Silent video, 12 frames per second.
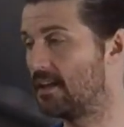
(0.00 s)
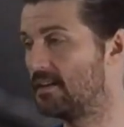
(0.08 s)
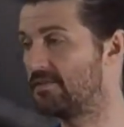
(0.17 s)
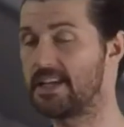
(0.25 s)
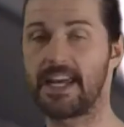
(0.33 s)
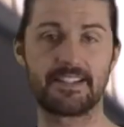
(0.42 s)

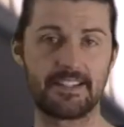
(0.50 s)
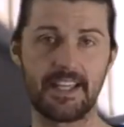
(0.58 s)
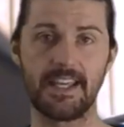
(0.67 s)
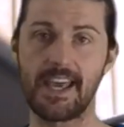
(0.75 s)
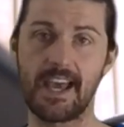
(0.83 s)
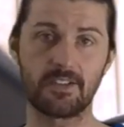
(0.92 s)
for the next
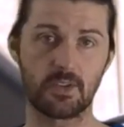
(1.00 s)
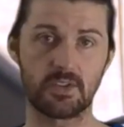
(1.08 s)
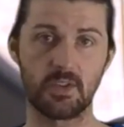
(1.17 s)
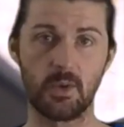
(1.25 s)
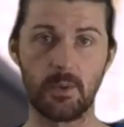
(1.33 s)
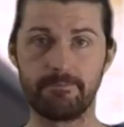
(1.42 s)
8 years or
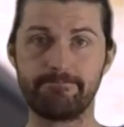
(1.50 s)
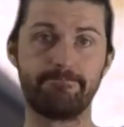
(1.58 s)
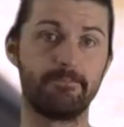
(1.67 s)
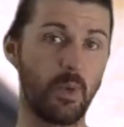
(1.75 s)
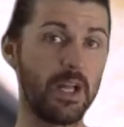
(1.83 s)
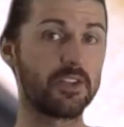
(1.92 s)
so.
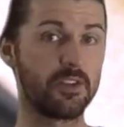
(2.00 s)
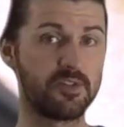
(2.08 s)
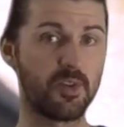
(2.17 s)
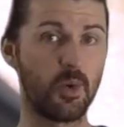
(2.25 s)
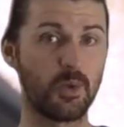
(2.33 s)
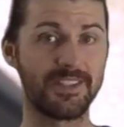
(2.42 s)
Well done,
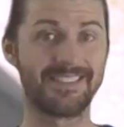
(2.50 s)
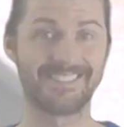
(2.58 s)
Ford.